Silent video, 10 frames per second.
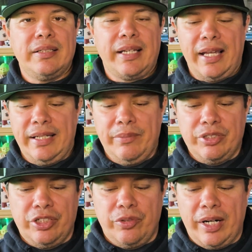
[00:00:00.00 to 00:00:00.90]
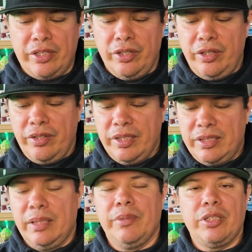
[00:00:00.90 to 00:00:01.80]
Again, he was the director, the
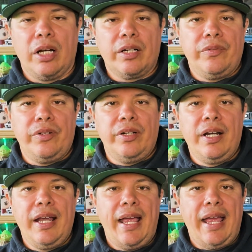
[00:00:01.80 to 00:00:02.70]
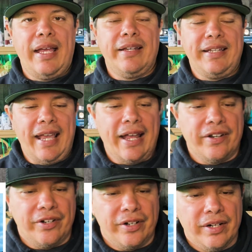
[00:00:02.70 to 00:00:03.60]
cinematographer, and the
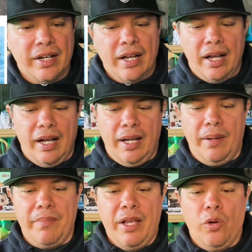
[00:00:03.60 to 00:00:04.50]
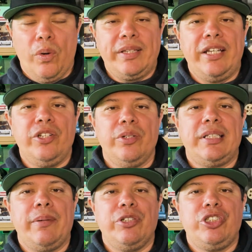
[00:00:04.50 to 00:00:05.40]
editor. What they do is
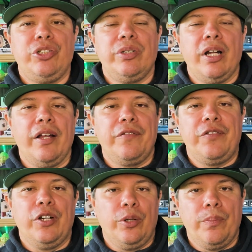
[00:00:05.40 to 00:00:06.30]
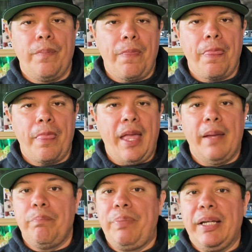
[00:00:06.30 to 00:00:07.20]
they would shoot it on film,
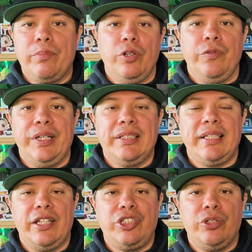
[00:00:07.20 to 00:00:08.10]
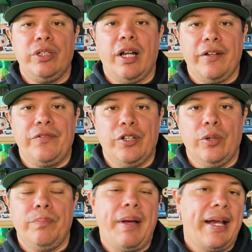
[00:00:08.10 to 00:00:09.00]
and big movies, they shoot it on
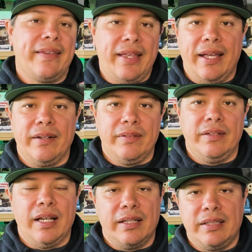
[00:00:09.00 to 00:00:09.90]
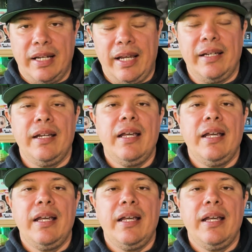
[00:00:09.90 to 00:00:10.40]
film back then, not today.